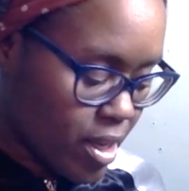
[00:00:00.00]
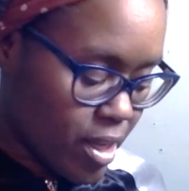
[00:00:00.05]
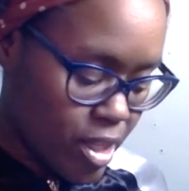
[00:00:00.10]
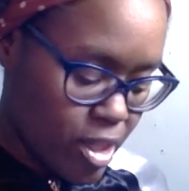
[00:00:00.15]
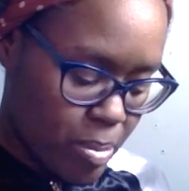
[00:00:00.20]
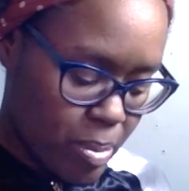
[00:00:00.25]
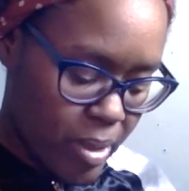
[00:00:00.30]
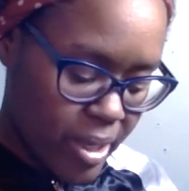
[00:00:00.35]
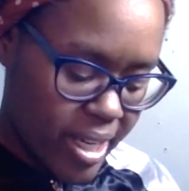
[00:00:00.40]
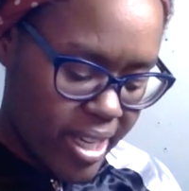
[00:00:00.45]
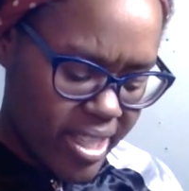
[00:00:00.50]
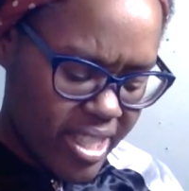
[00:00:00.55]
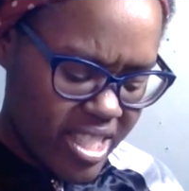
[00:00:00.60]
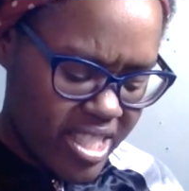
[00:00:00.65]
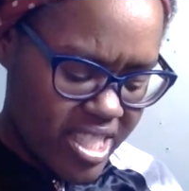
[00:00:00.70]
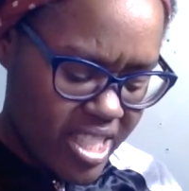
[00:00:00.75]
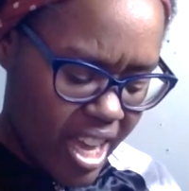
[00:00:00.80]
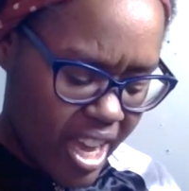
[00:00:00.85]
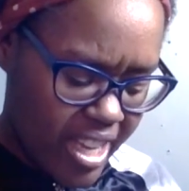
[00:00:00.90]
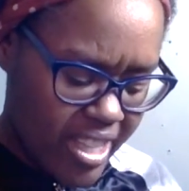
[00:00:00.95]
you put in the
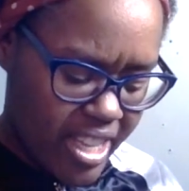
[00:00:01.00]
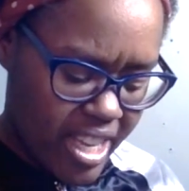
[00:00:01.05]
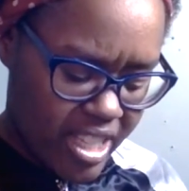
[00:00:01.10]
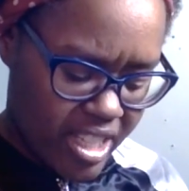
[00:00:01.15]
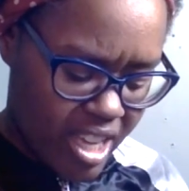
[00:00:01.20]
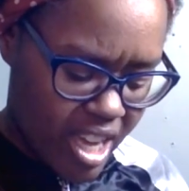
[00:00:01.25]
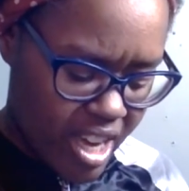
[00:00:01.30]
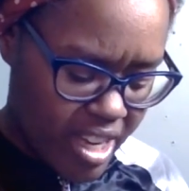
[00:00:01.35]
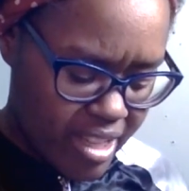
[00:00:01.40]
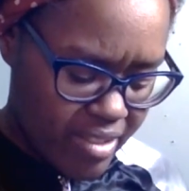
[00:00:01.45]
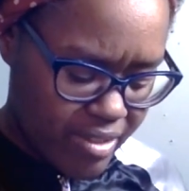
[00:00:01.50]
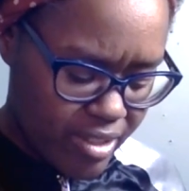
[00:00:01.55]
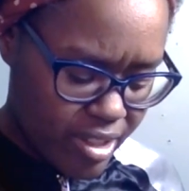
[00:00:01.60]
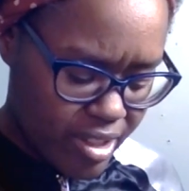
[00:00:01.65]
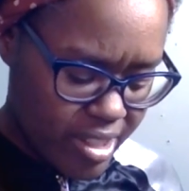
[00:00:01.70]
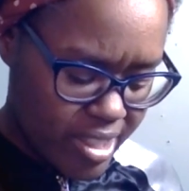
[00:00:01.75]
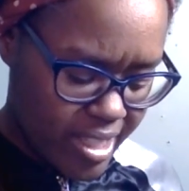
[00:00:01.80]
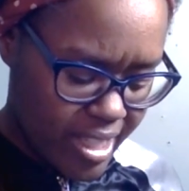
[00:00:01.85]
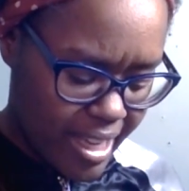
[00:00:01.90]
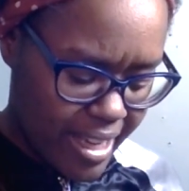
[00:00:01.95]
side that kind of
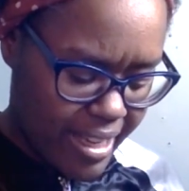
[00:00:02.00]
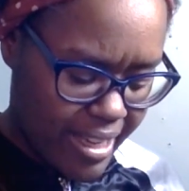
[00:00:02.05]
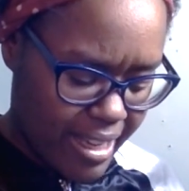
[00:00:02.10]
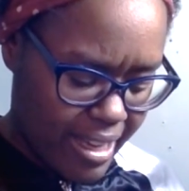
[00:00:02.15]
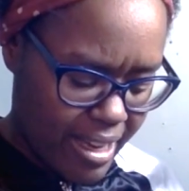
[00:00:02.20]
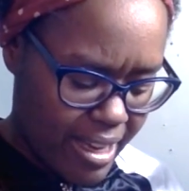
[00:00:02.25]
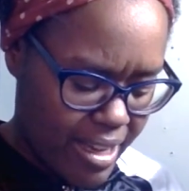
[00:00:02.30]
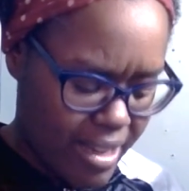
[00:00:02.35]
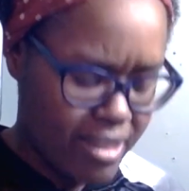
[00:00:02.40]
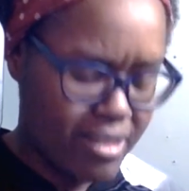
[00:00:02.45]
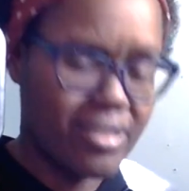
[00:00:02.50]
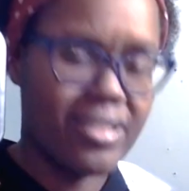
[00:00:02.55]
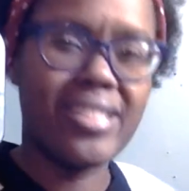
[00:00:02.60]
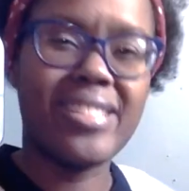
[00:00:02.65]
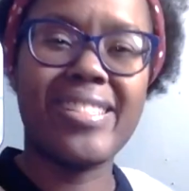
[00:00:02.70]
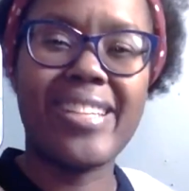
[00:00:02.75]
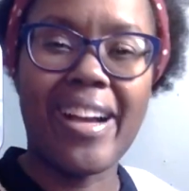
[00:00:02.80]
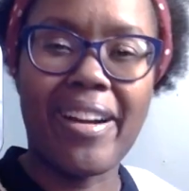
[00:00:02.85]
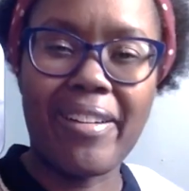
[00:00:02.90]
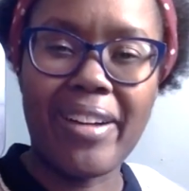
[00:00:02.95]
looks like a
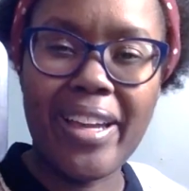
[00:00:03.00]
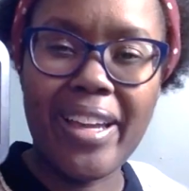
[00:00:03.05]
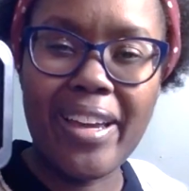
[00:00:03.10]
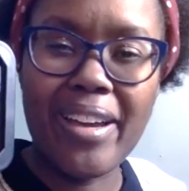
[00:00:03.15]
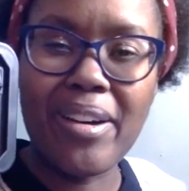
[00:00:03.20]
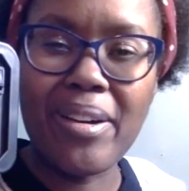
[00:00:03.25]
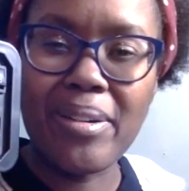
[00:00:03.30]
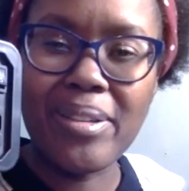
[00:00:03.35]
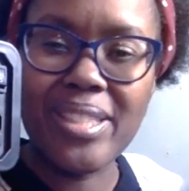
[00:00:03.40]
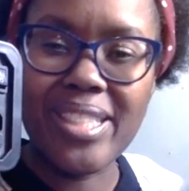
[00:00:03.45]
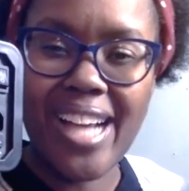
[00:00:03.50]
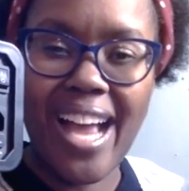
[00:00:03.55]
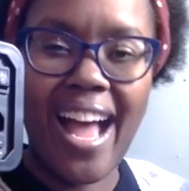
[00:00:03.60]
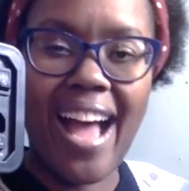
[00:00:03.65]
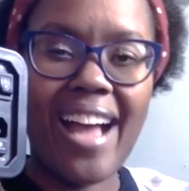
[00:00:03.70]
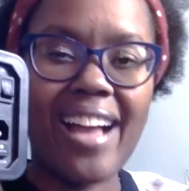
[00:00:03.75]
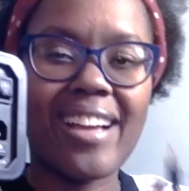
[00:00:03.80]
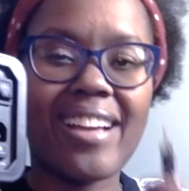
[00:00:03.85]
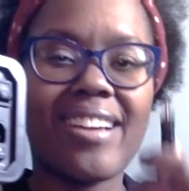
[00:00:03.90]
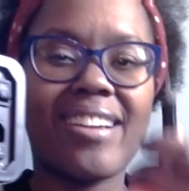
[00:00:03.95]
stereo
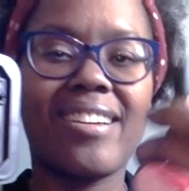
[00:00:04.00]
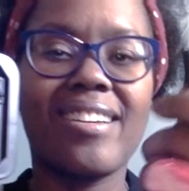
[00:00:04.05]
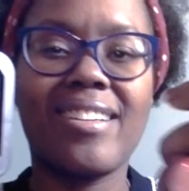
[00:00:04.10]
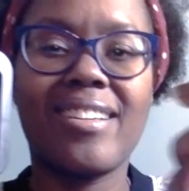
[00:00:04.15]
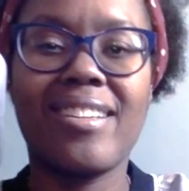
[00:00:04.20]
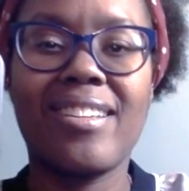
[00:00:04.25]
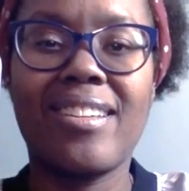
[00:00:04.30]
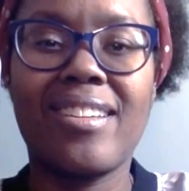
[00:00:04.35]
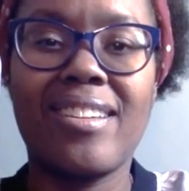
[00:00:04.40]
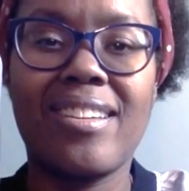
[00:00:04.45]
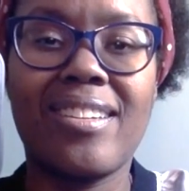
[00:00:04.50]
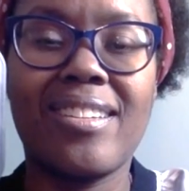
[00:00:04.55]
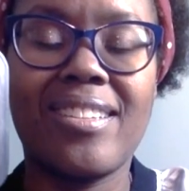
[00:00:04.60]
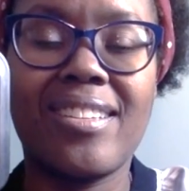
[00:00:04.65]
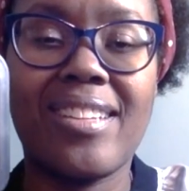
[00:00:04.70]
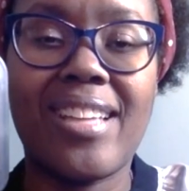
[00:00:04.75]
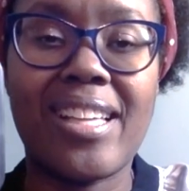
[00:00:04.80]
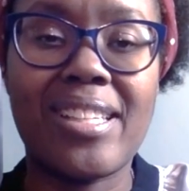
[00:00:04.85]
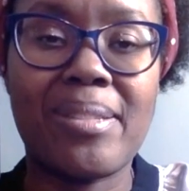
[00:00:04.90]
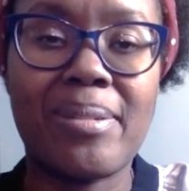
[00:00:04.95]
jack,
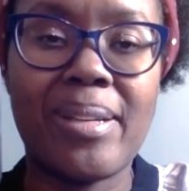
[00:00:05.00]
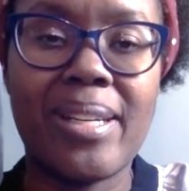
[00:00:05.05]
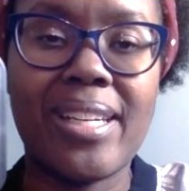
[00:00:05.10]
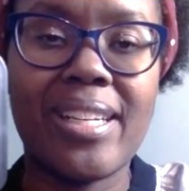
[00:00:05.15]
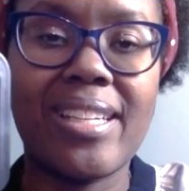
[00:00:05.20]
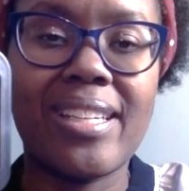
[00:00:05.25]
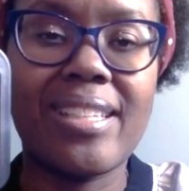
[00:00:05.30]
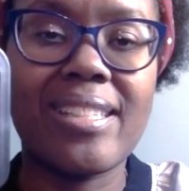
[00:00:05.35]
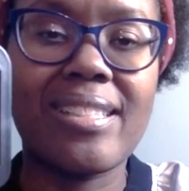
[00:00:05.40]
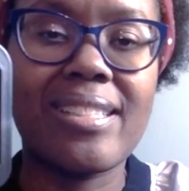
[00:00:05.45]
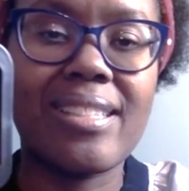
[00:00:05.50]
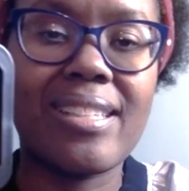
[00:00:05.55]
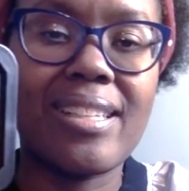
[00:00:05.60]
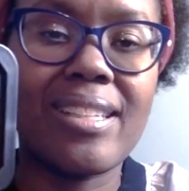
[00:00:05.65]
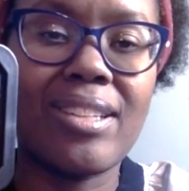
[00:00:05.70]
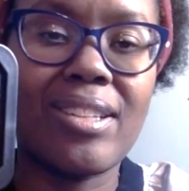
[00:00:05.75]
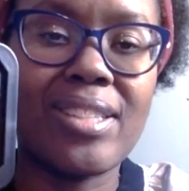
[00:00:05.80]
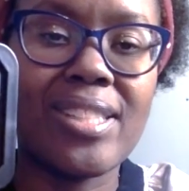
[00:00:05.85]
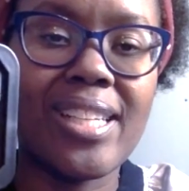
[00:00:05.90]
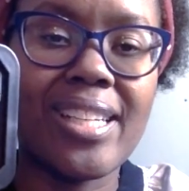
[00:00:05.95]
That's what it is. It
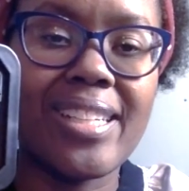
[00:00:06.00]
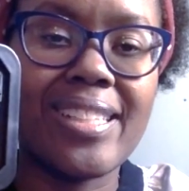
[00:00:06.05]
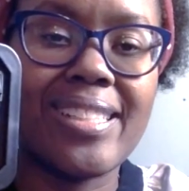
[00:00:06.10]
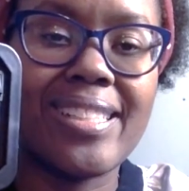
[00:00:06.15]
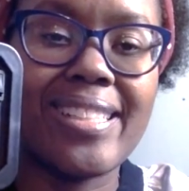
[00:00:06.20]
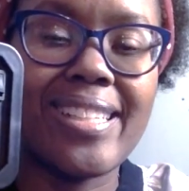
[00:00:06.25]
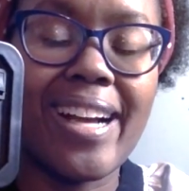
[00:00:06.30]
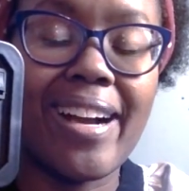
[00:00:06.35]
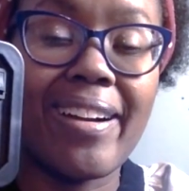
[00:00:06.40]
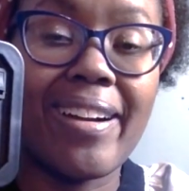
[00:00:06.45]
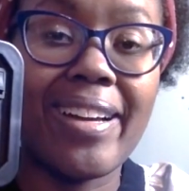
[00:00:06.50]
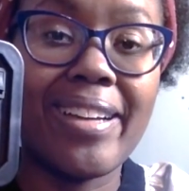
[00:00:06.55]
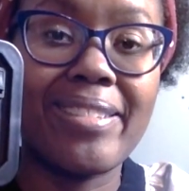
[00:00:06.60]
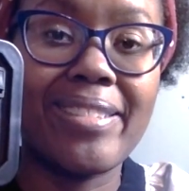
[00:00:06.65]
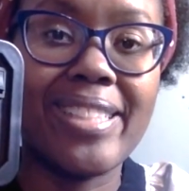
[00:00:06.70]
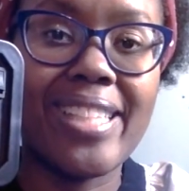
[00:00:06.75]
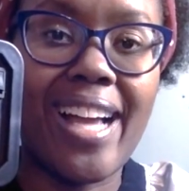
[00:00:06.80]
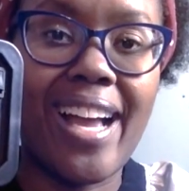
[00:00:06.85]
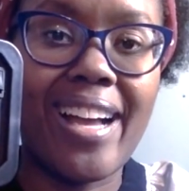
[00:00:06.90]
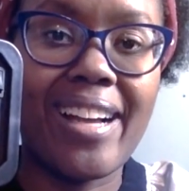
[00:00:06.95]
looks like a
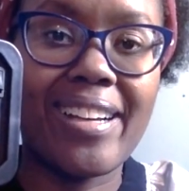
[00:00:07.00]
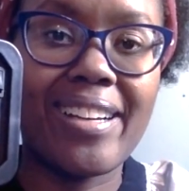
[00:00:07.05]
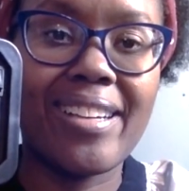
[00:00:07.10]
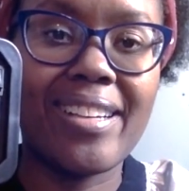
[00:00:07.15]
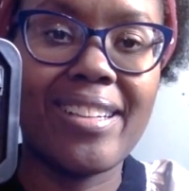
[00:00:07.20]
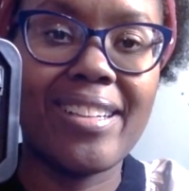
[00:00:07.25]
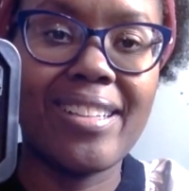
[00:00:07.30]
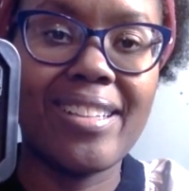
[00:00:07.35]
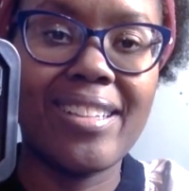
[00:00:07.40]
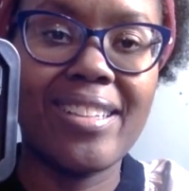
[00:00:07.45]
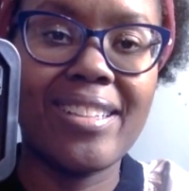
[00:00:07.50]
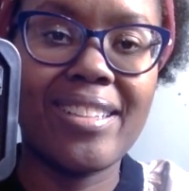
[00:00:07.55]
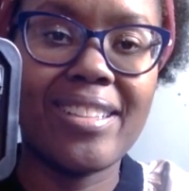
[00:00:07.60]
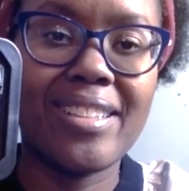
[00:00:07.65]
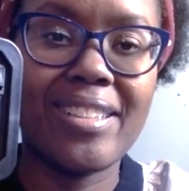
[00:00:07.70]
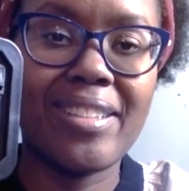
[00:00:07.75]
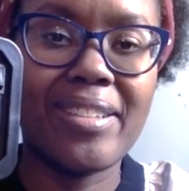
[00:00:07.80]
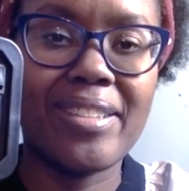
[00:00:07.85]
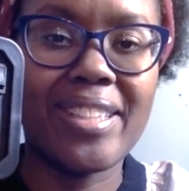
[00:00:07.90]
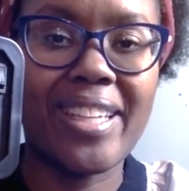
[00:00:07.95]
stereo jack
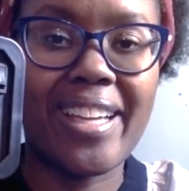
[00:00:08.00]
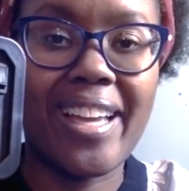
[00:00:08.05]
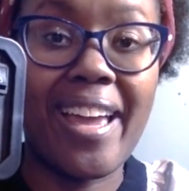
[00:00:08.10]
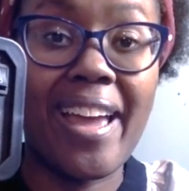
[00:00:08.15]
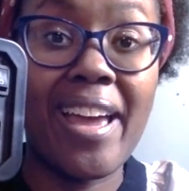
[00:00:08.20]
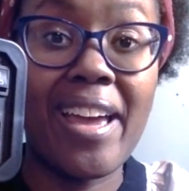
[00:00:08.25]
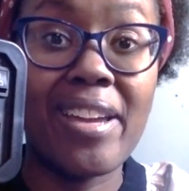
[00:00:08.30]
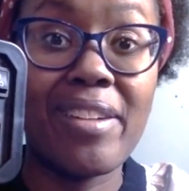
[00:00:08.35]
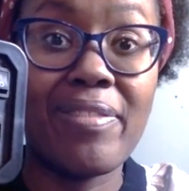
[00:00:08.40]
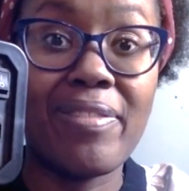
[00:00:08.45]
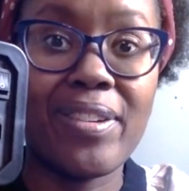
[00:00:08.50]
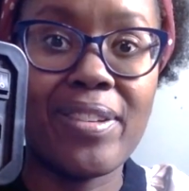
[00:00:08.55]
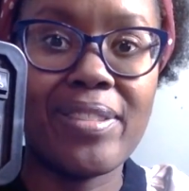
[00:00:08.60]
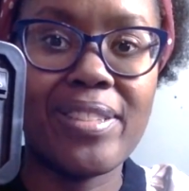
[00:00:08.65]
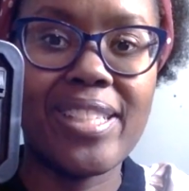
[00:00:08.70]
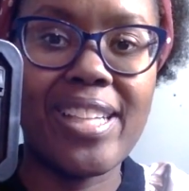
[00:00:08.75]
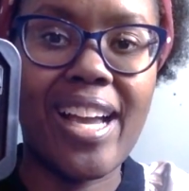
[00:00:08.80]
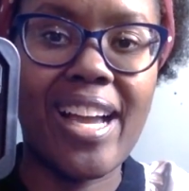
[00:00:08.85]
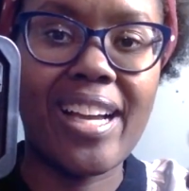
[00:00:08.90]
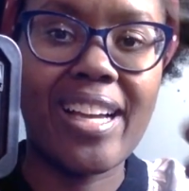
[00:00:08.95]
or like a
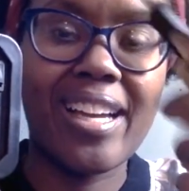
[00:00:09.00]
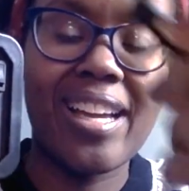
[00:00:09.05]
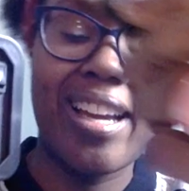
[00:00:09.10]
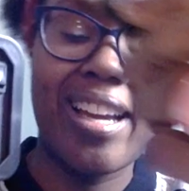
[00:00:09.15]
headphone jack.